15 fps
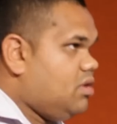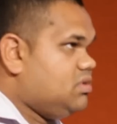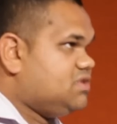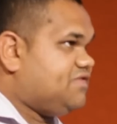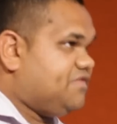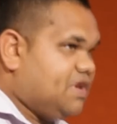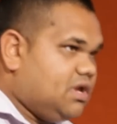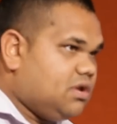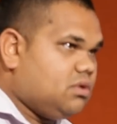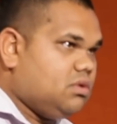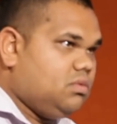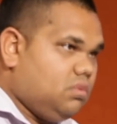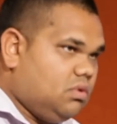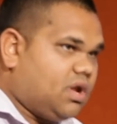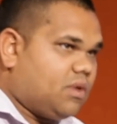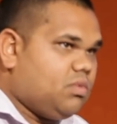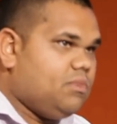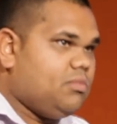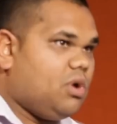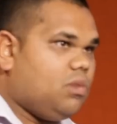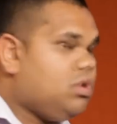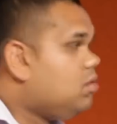I was feeling good, like when
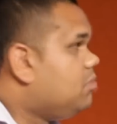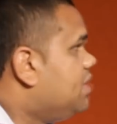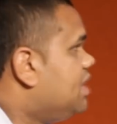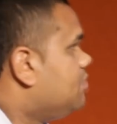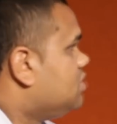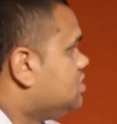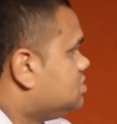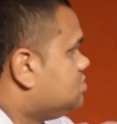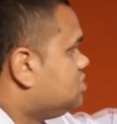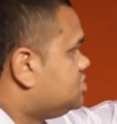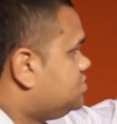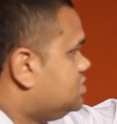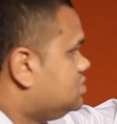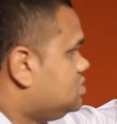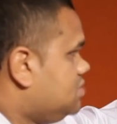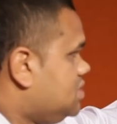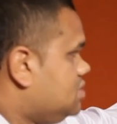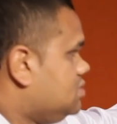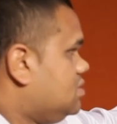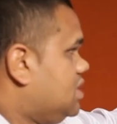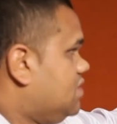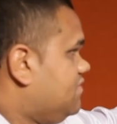my well-being, my, my spiritual,
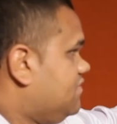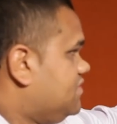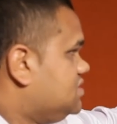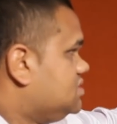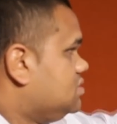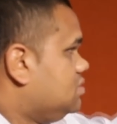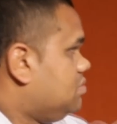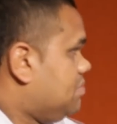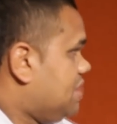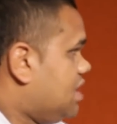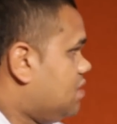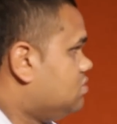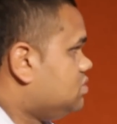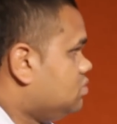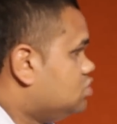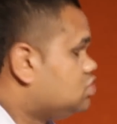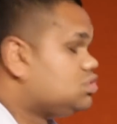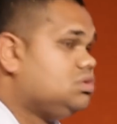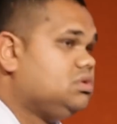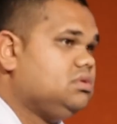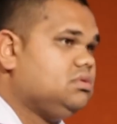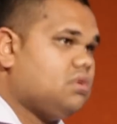mental, and physical being was
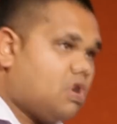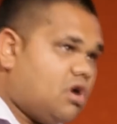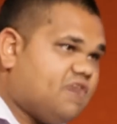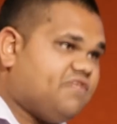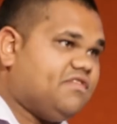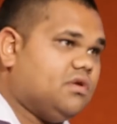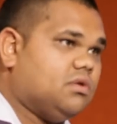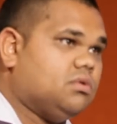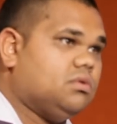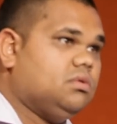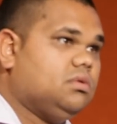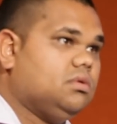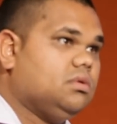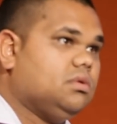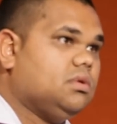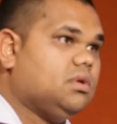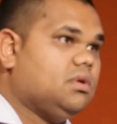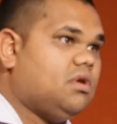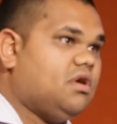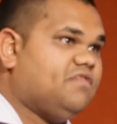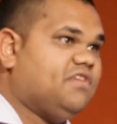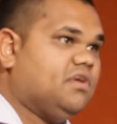good, I felt good.
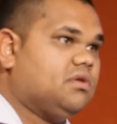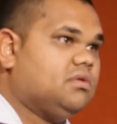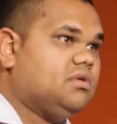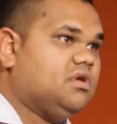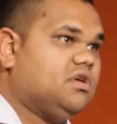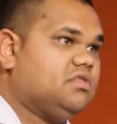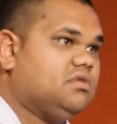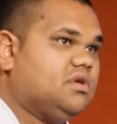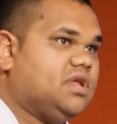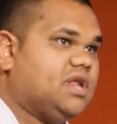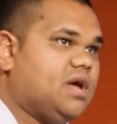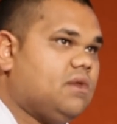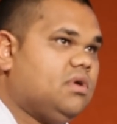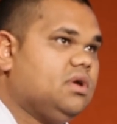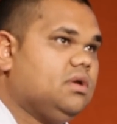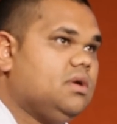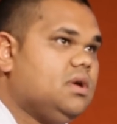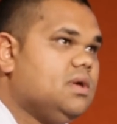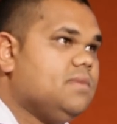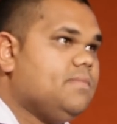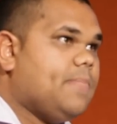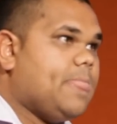I felt good, and I thought, you know what?
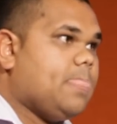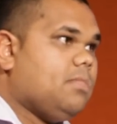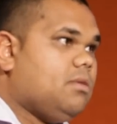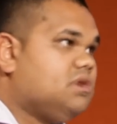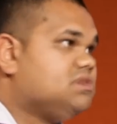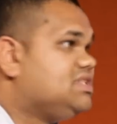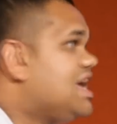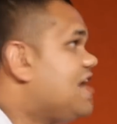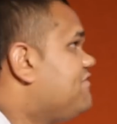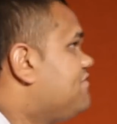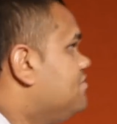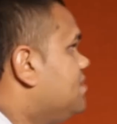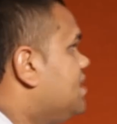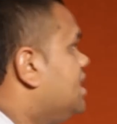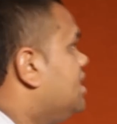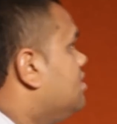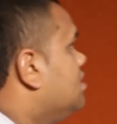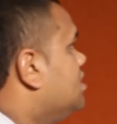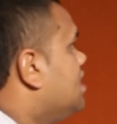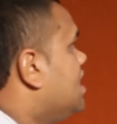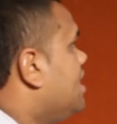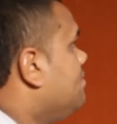I'll start from there,
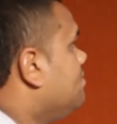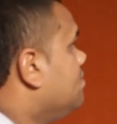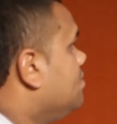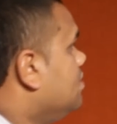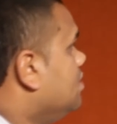and um,